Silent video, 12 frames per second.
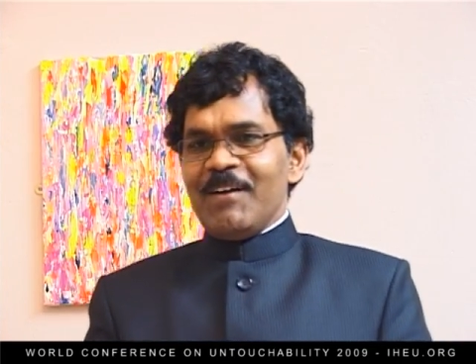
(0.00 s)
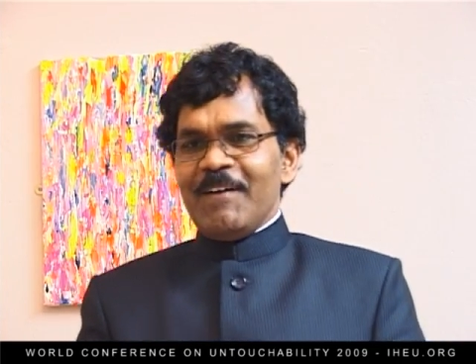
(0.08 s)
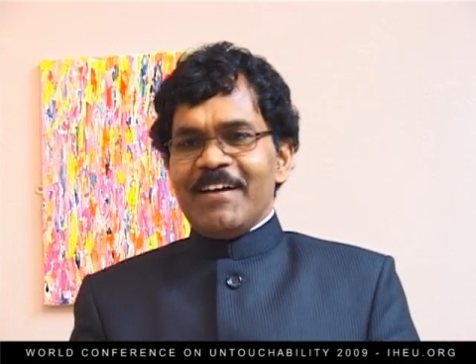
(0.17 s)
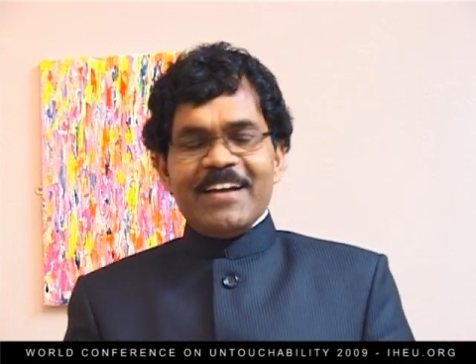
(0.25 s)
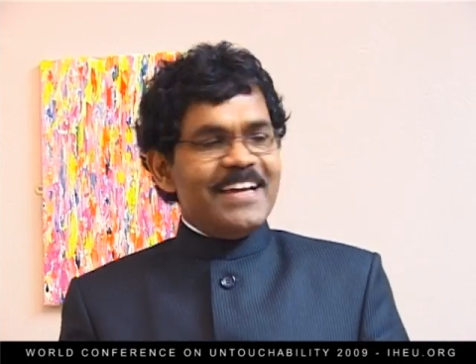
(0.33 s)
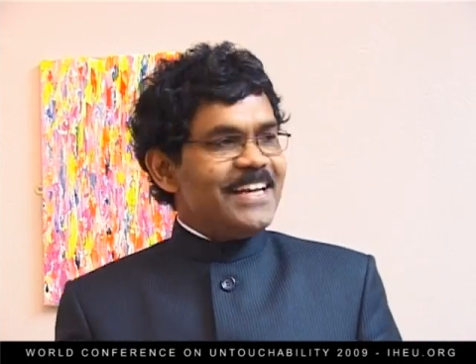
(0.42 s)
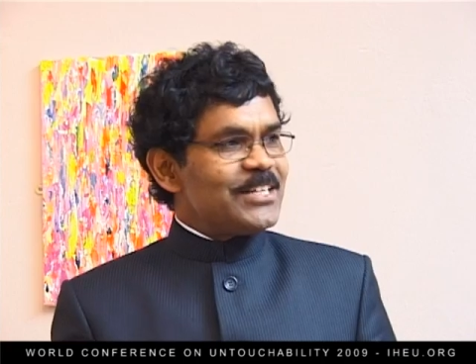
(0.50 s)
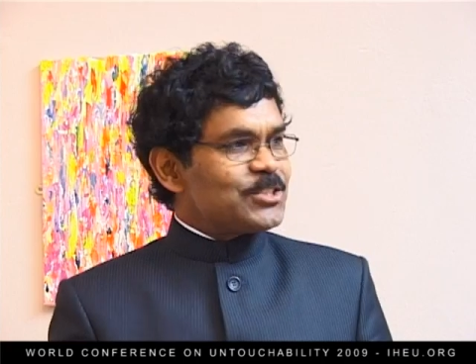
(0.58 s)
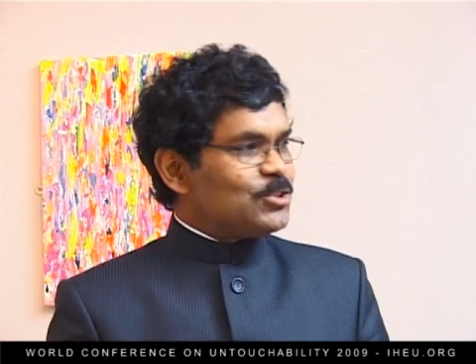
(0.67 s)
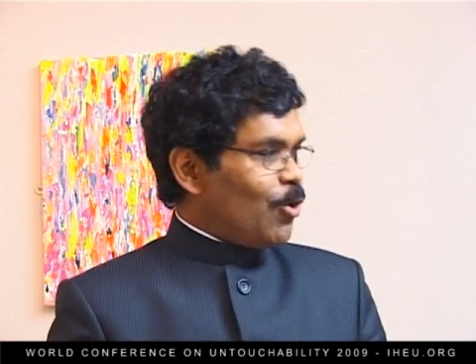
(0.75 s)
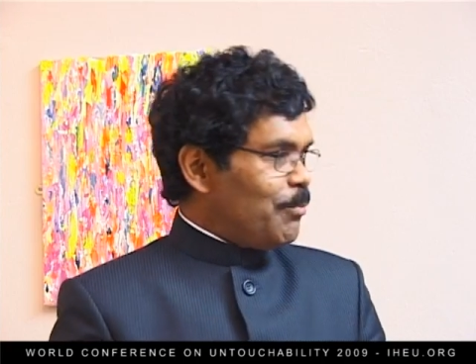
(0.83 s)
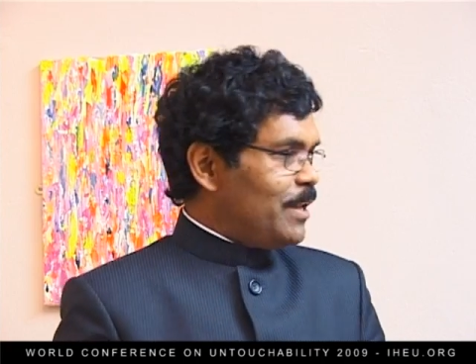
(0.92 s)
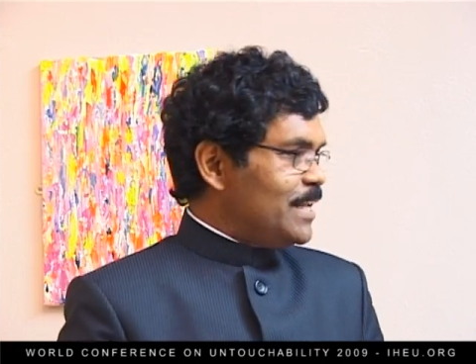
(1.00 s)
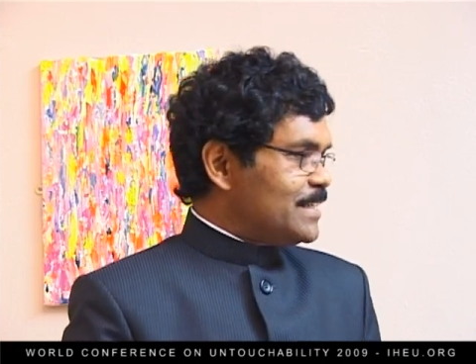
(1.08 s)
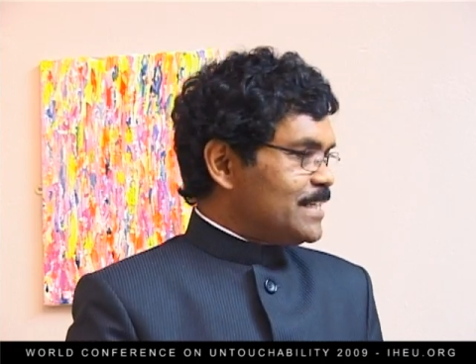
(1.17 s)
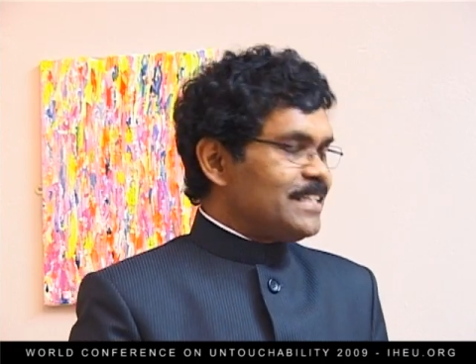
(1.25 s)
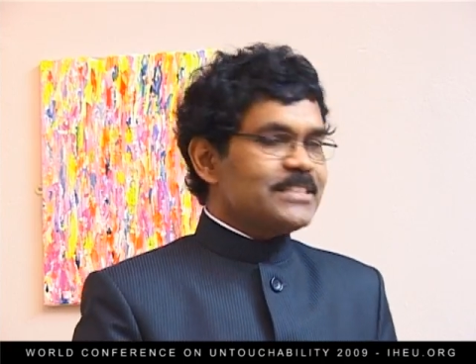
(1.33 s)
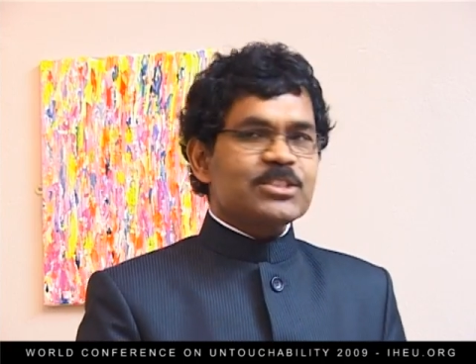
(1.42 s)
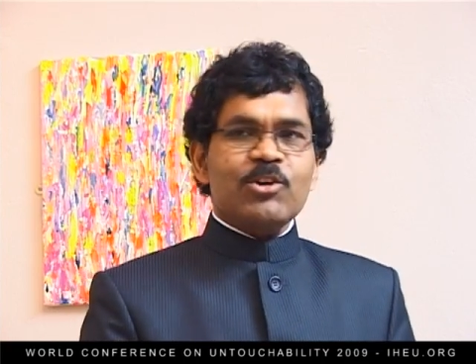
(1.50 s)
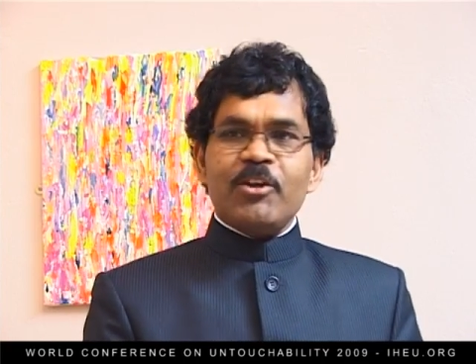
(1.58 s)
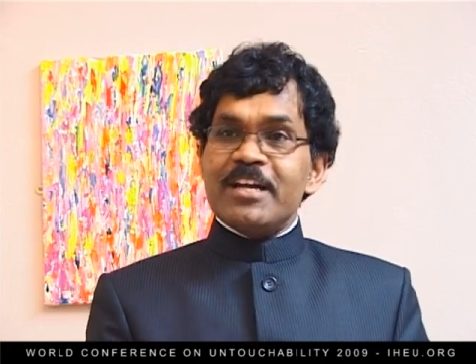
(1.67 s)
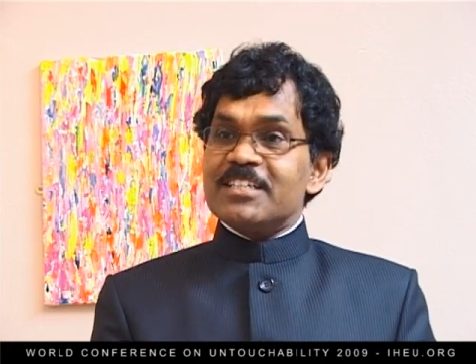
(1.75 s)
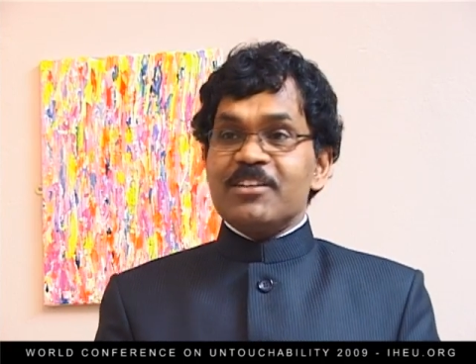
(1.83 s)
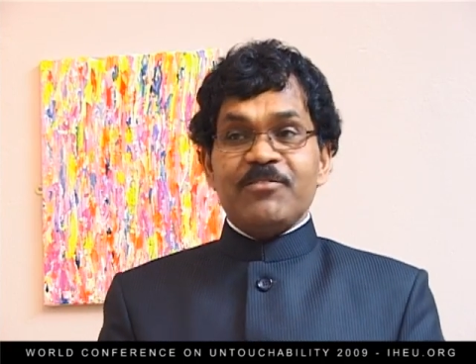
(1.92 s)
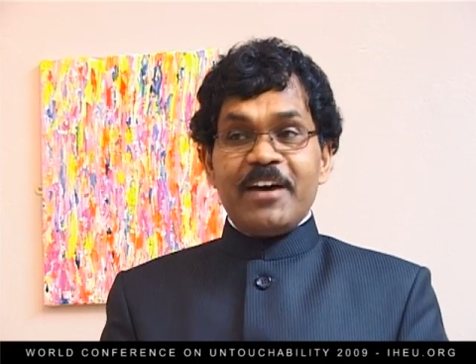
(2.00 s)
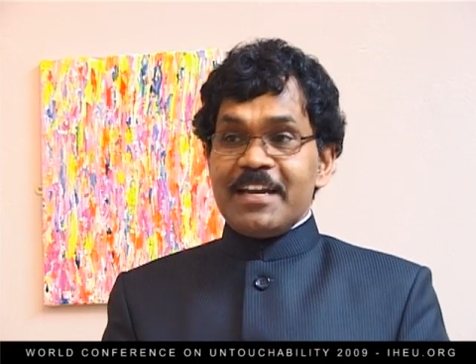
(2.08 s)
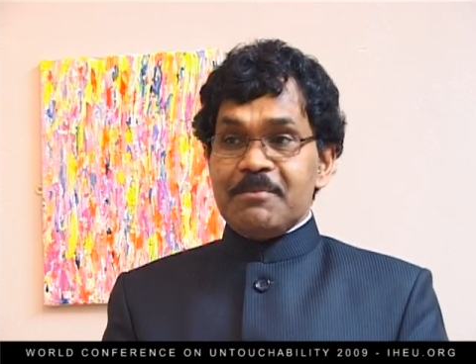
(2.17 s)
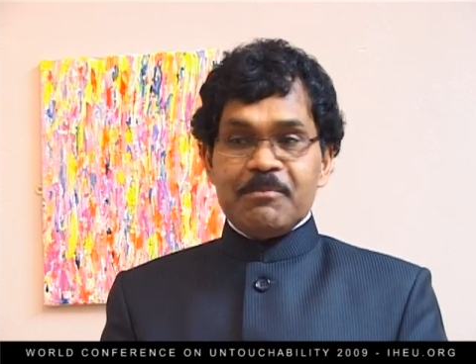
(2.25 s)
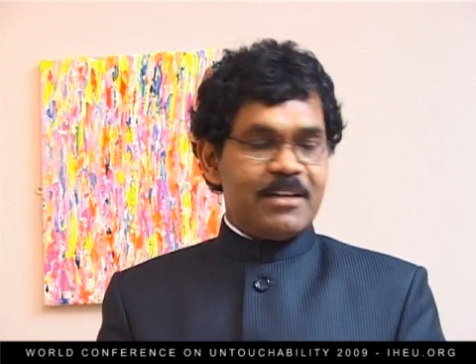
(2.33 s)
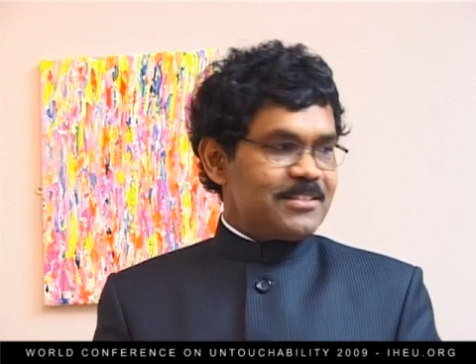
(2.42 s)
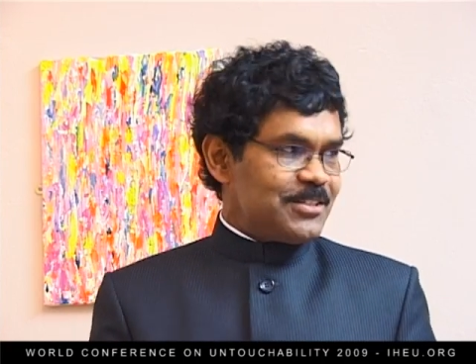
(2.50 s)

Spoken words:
It is nobility is connected very much.